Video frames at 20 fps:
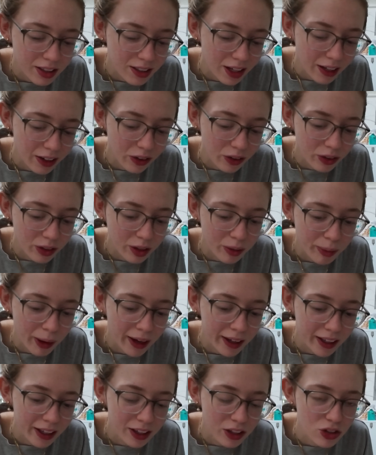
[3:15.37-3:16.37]
The date on the
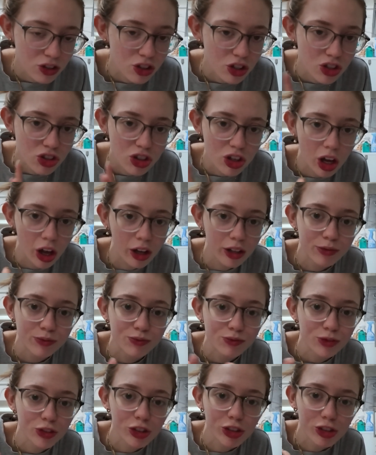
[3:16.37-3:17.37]
packet is just a
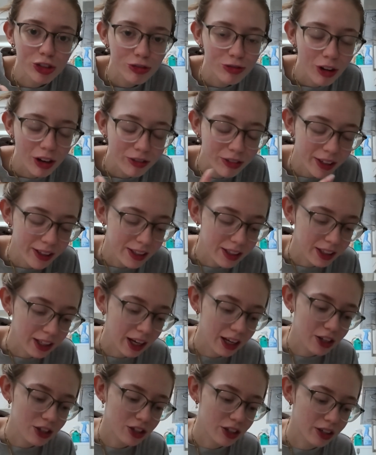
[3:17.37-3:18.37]
rough
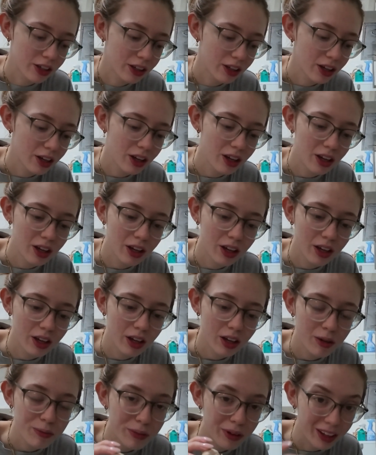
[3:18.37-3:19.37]
indication,
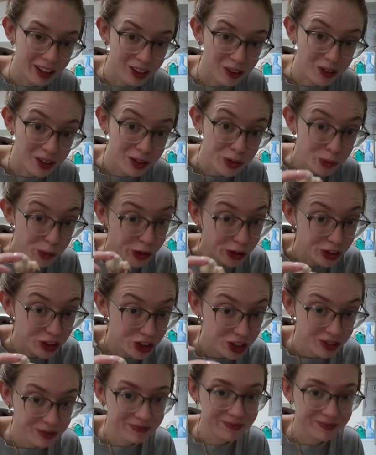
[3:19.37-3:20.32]
but they do need a wash.